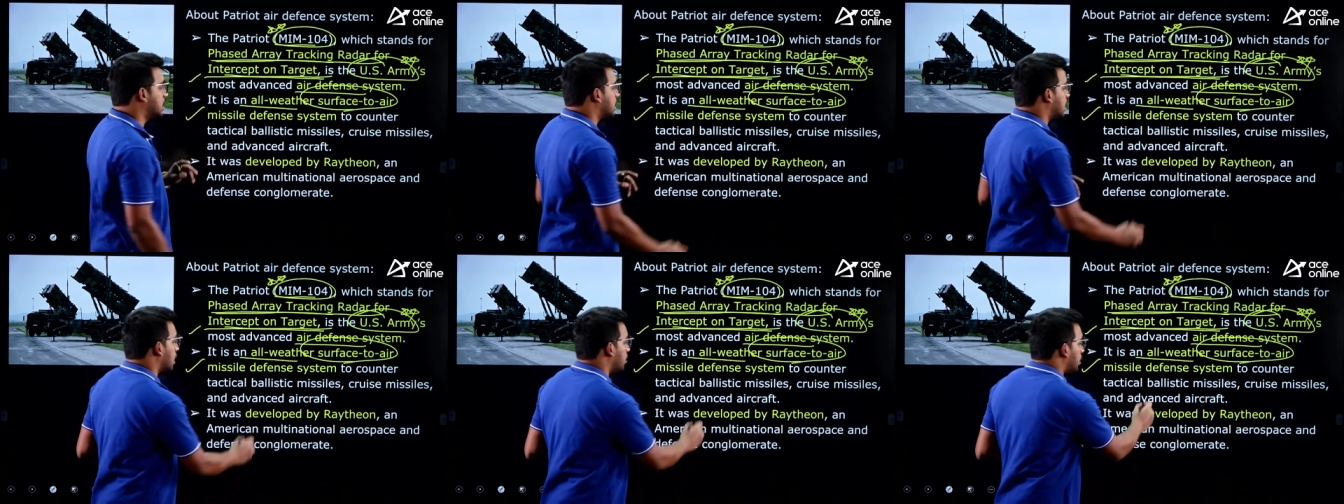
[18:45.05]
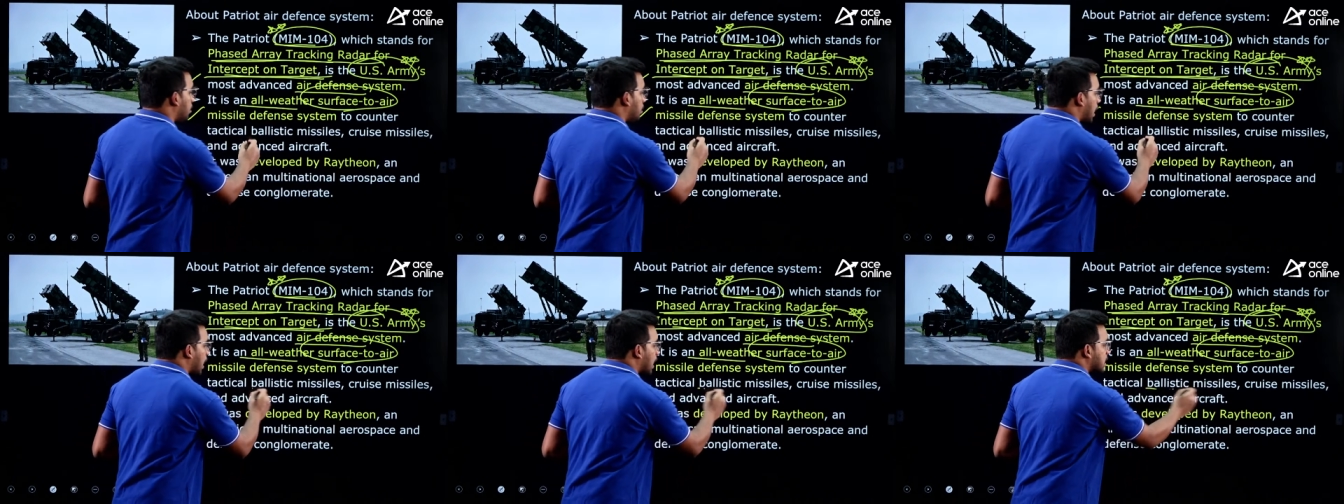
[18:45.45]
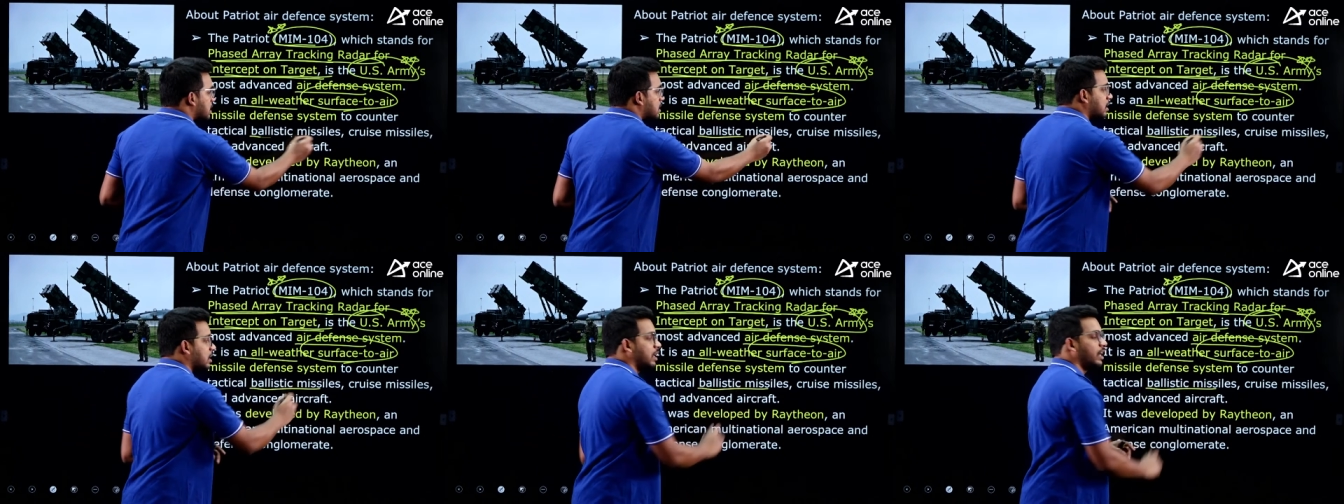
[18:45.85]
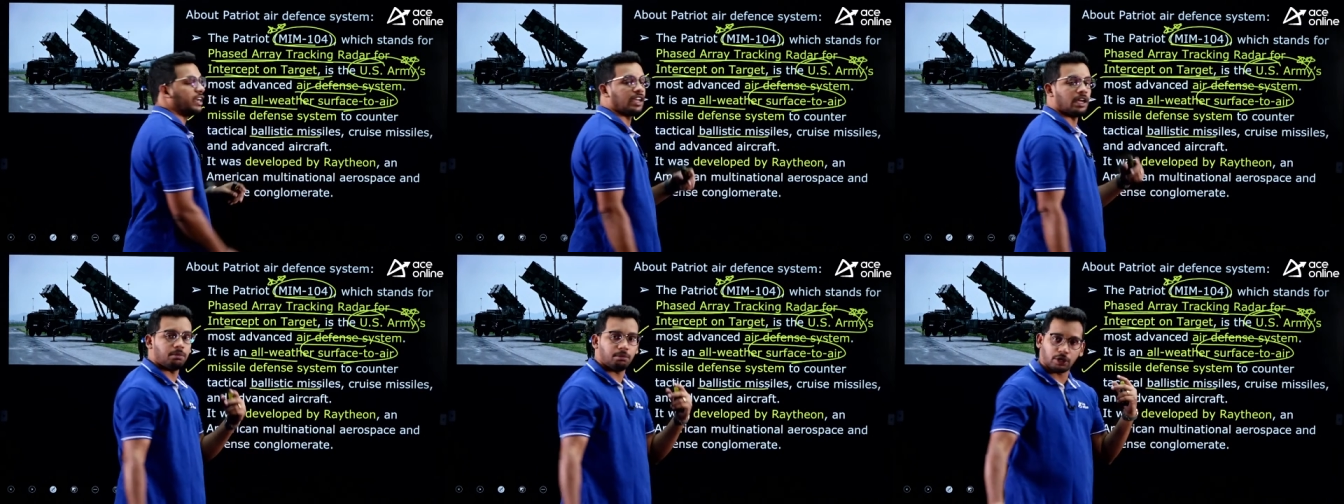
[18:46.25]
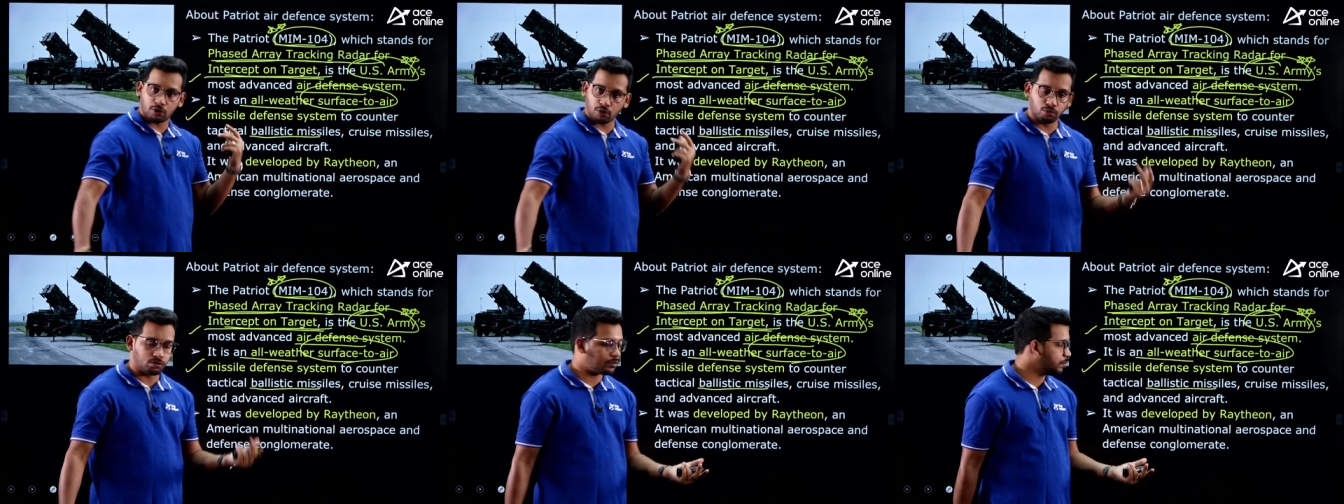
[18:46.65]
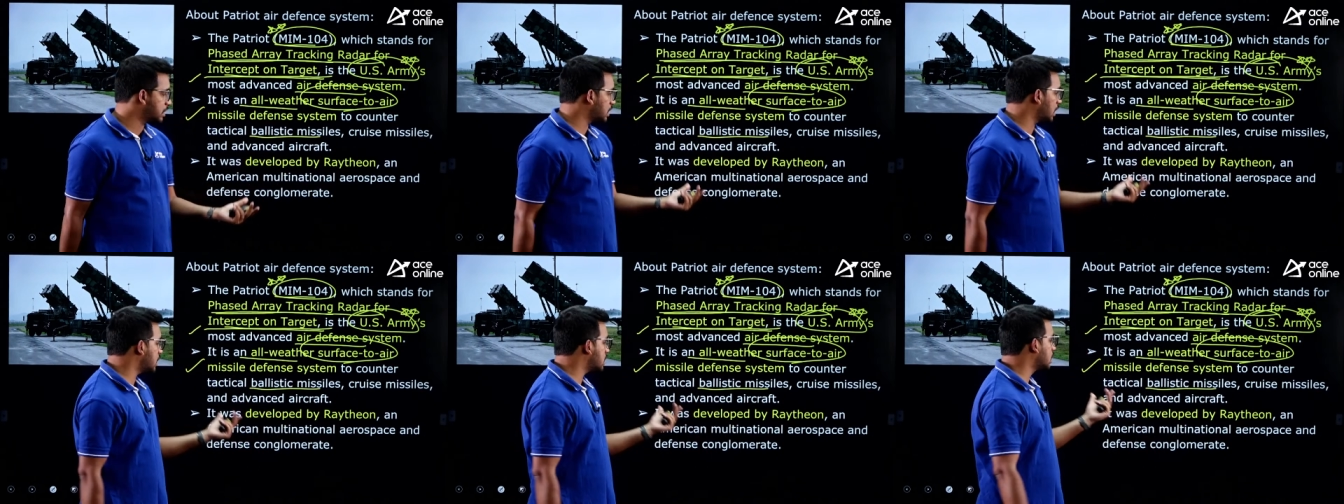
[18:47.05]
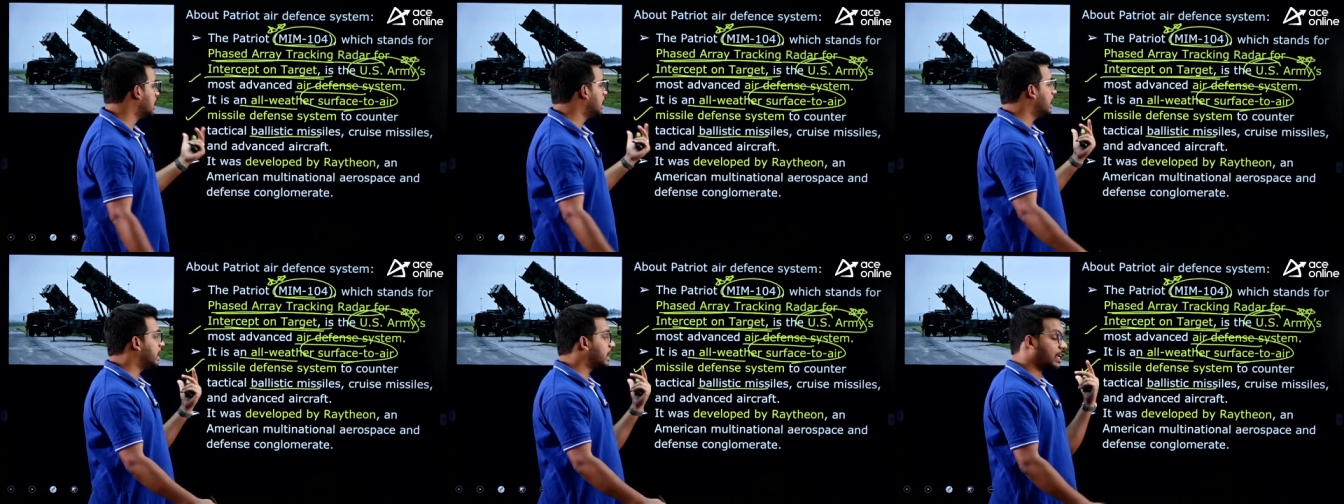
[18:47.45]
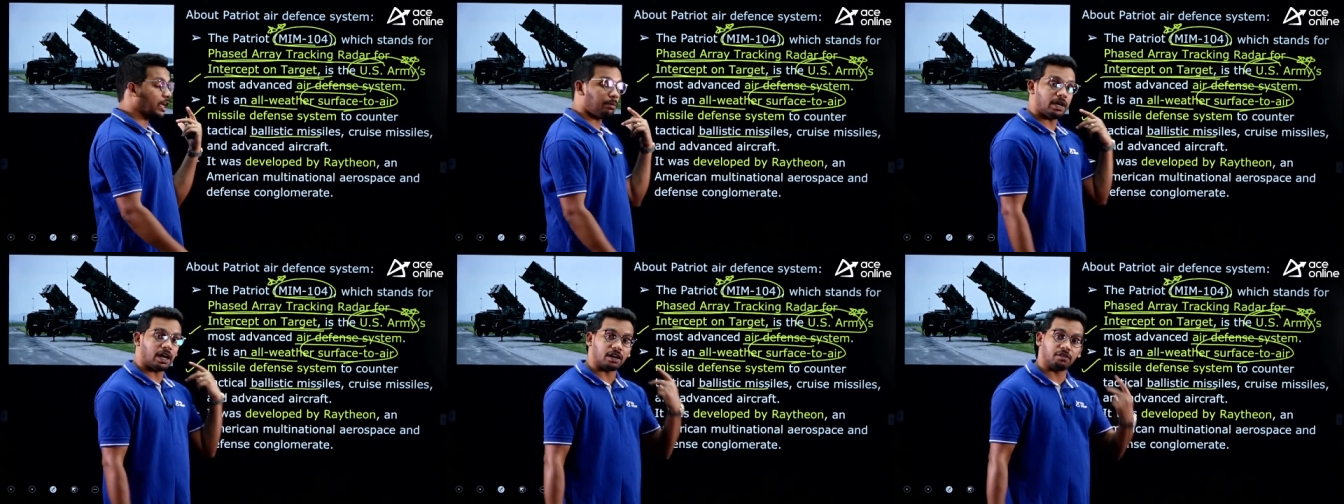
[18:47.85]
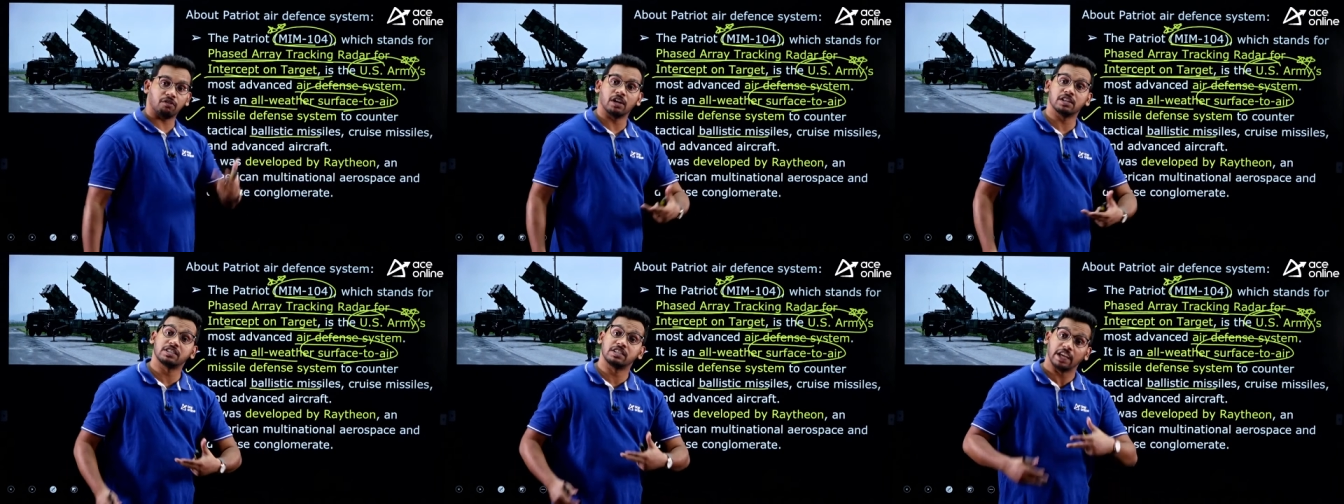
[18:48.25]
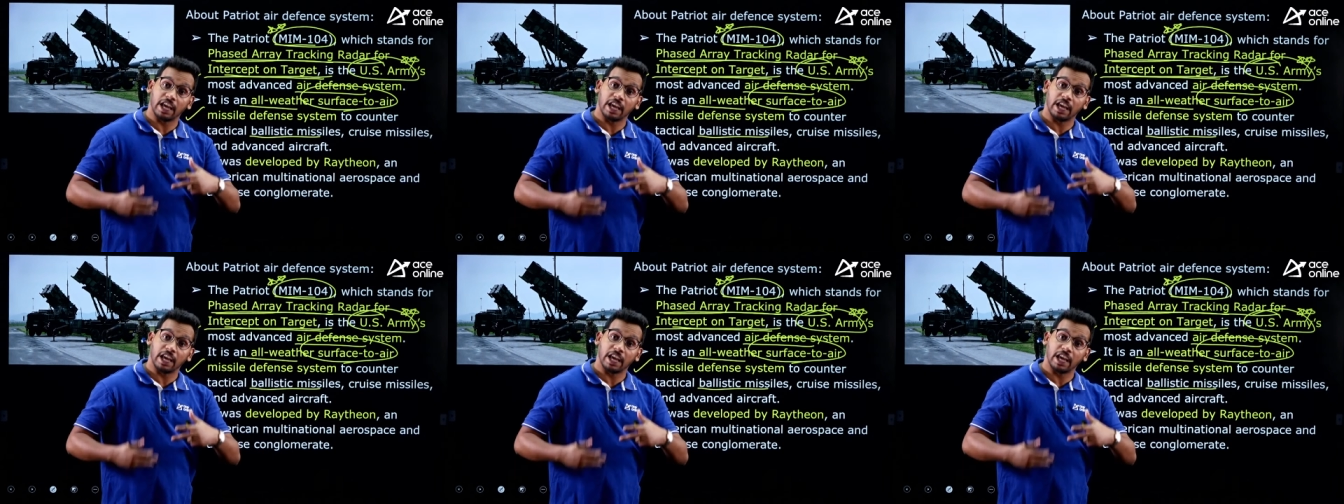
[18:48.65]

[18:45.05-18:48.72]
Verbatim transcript: It can be ballistic, it can be cruise missiles, it can be advanced